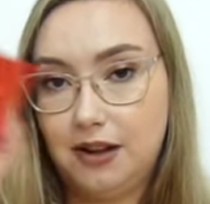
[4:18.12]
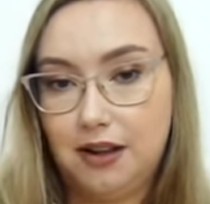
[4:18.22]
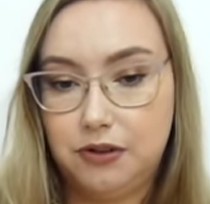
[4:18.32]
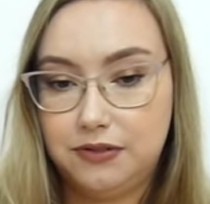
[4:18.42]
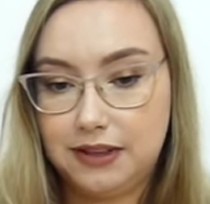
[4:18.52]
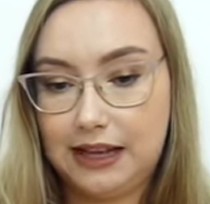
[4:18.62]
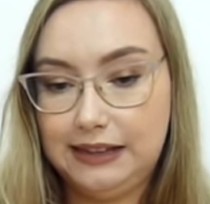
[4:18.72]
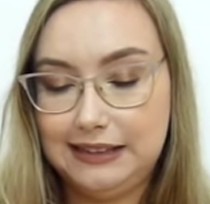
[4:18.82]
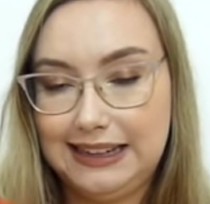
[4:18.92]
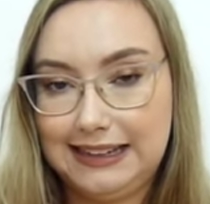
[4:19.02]
over
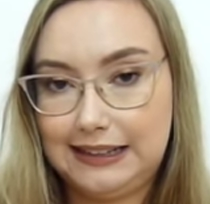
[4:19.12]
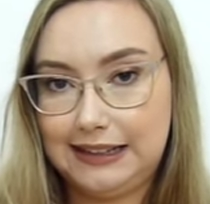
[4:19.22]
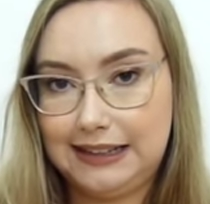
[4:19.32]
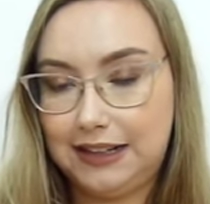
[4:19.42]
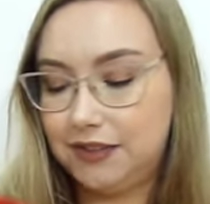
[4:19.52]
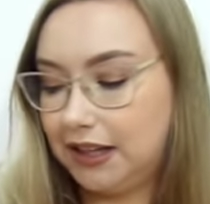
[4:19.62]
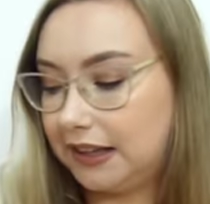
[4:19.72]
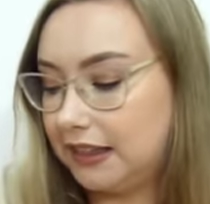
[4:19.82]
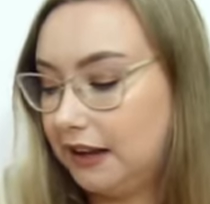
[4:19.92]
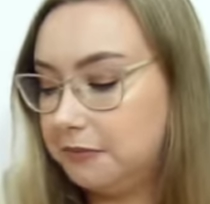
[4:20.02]
that and leave it
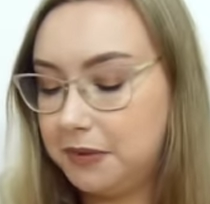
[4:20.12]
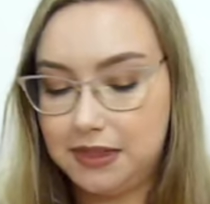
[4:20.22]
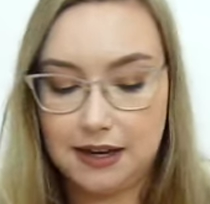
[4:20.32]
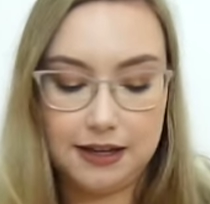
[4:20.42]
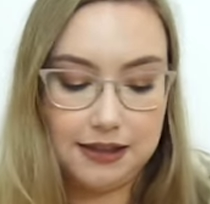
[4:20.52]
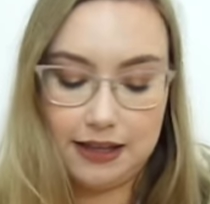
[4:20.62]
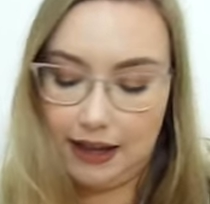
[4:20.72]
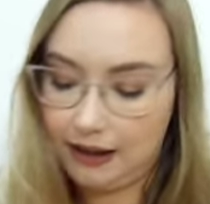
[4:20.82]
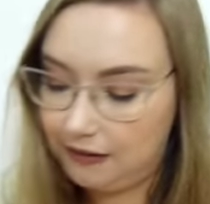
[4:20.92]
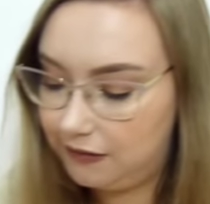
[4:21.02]
like that. But then in the
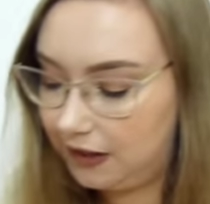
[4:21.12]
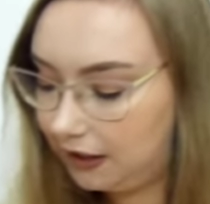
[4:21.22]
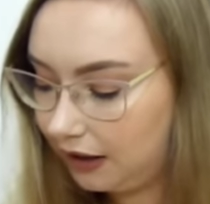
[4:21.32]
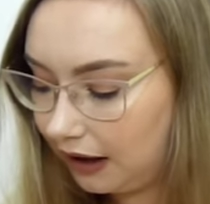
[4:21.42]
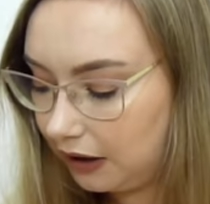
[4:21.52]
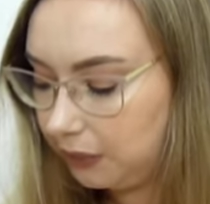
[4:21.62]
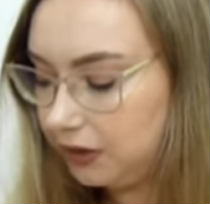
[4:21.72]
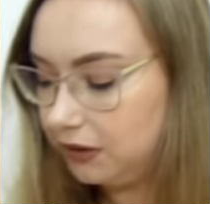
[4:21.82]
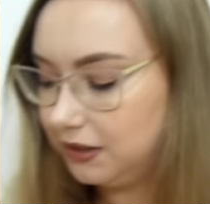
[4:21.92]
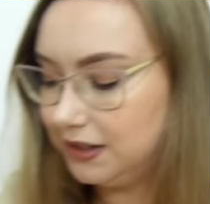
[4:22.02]
evening, I
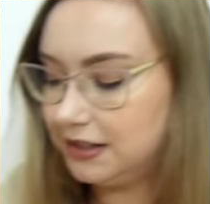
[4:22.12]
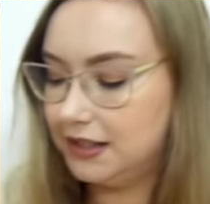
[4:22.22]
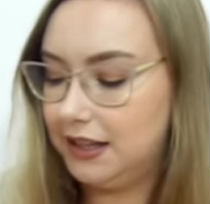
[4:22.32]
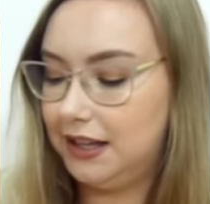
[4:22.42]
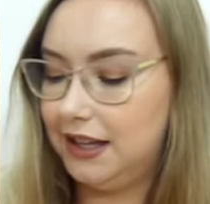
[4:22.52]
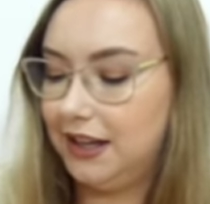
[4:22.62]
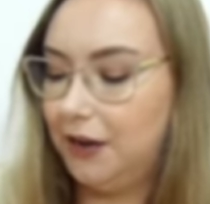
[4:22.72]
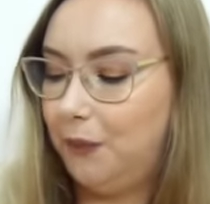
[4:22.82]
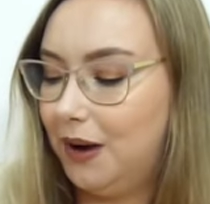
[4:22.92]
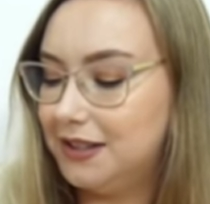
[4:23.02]
would use the
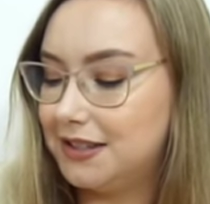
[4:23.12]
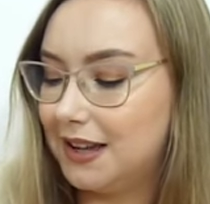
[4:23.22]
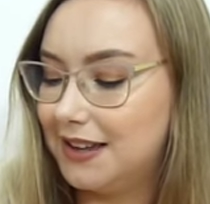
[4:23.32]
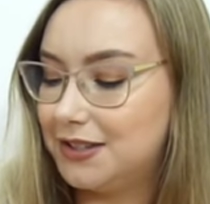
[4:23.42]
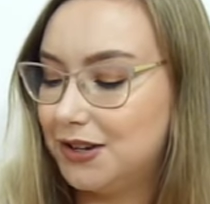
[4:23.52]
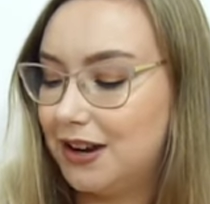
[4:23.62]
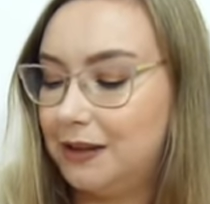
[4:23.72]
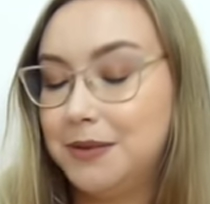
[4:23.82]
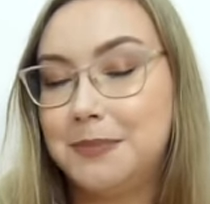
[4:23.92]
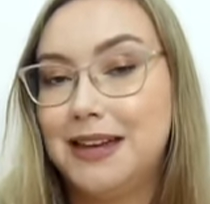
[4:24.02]
One Size Turn
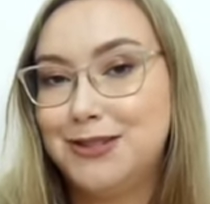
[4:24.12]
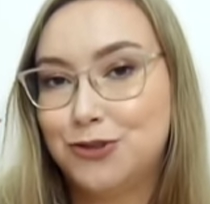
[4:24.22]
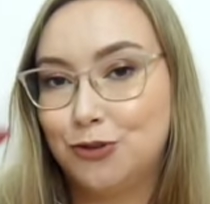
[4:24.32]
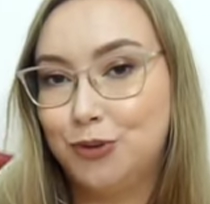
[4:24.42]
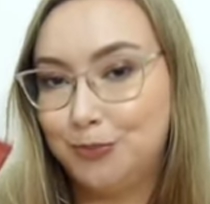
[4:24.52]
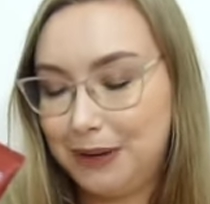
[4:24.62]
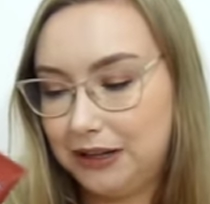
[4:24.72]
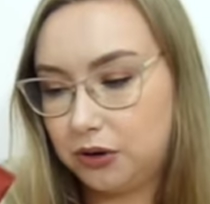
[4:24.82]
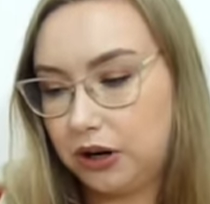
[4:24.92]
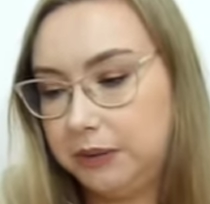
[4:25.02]
Up the Base Triple B
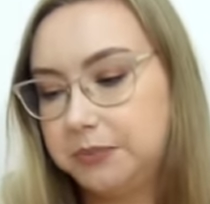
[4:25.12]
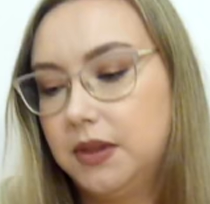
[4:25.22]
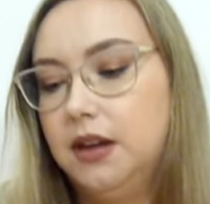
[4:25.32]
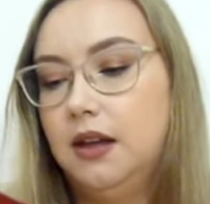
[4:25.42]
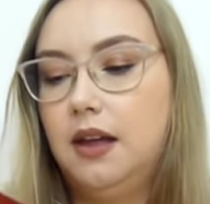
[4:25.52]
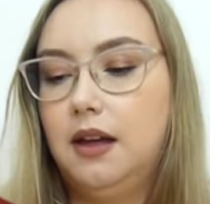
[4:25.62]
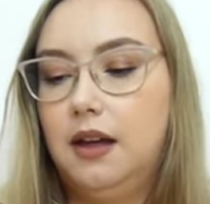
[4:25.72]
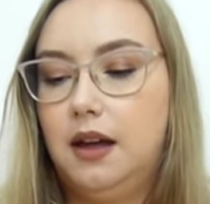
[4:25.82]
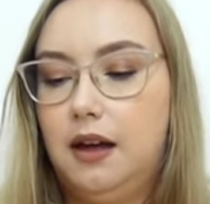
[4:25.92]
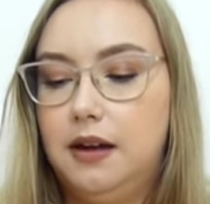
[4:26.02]
cream,
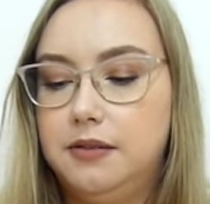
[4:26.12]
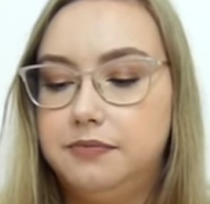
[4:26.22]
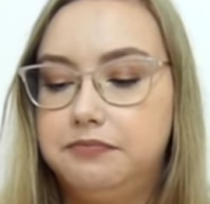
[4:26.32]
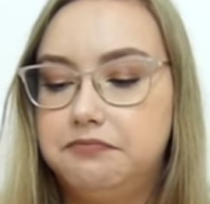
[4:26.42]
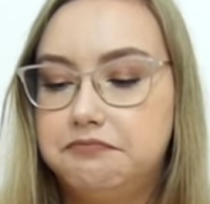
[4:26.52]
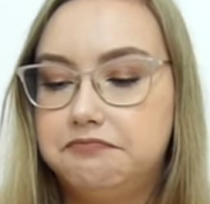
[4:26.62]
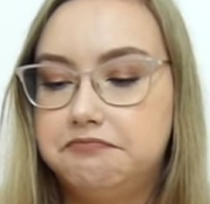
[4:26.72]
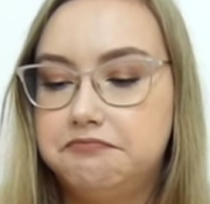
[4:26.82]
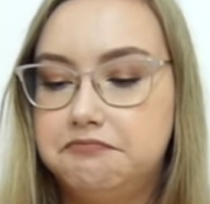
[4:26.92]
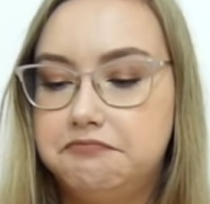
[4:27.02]

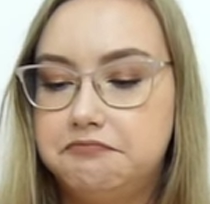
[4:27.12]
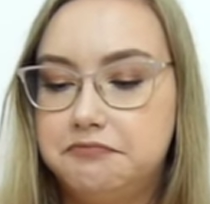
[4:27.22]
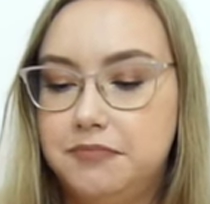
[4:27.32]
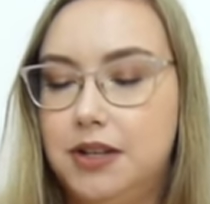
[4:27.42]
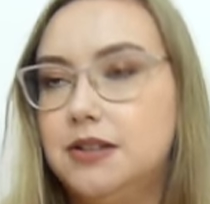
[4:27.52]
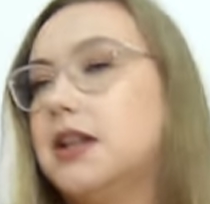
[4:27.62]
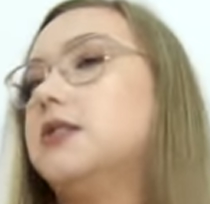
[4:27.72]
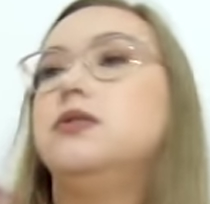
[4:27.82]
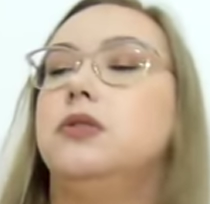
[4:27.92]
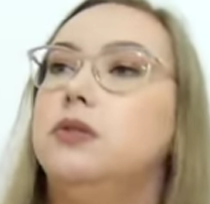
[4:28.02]
because I
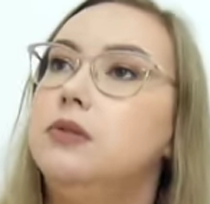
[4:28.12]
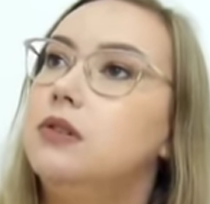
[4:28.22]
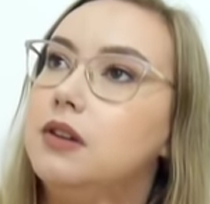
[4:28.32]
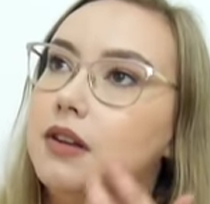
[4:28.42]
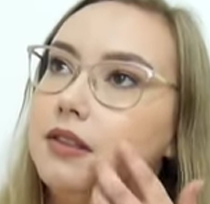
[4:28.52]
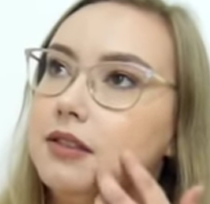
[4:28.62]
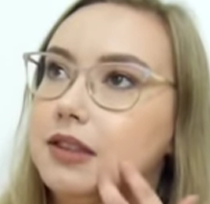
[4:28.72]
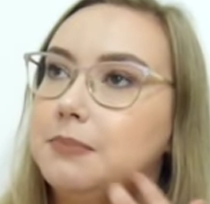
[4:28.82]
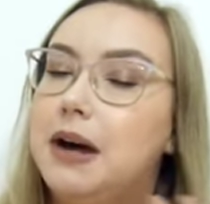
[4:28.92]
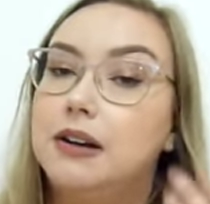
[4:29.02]
knew that
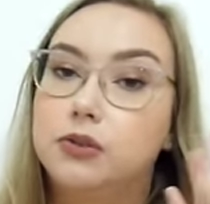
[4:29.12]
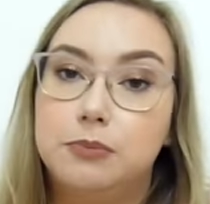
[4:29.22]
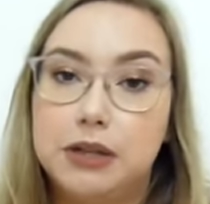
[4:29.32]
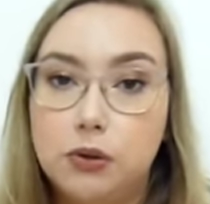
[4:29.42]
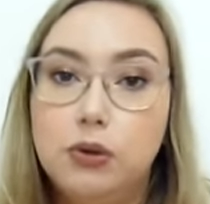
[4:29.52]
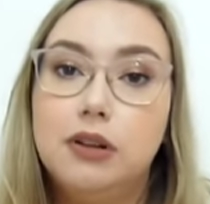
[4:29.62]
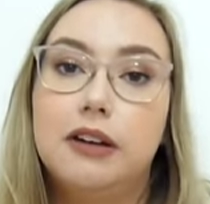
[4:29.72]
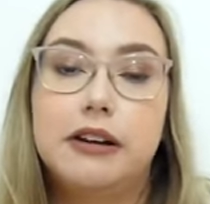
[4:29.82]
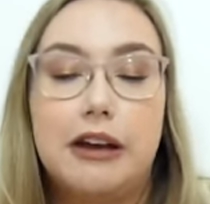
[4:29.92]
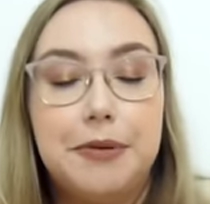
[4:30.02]
the parks would be
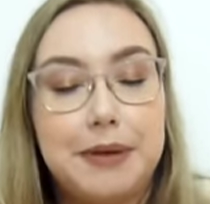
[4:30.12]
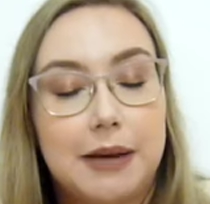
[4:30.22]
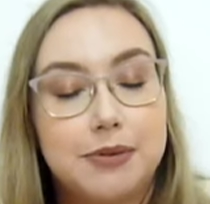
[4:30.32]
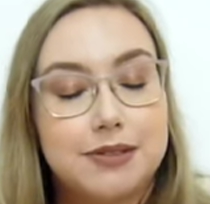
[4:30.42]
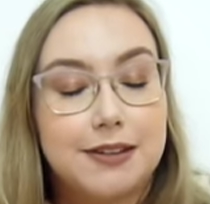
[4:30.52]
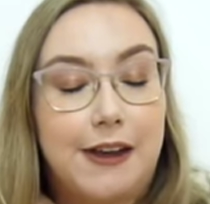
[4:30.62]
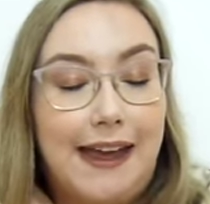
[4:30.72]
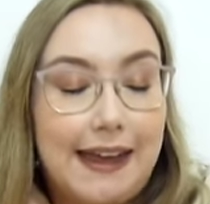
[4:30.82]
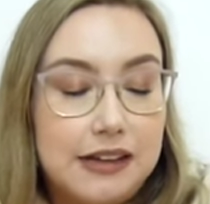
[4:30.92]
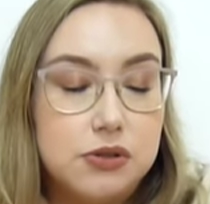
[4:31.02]
cooler and I would be able to
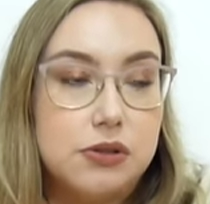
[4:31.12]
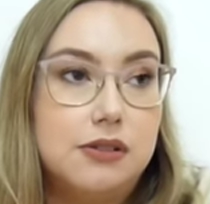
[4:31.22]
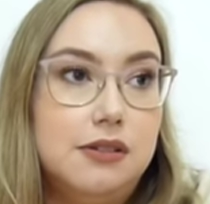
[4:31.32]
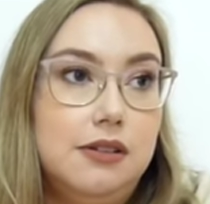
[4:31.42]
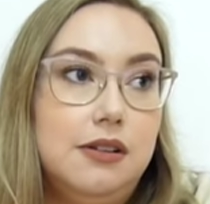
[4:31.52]
handle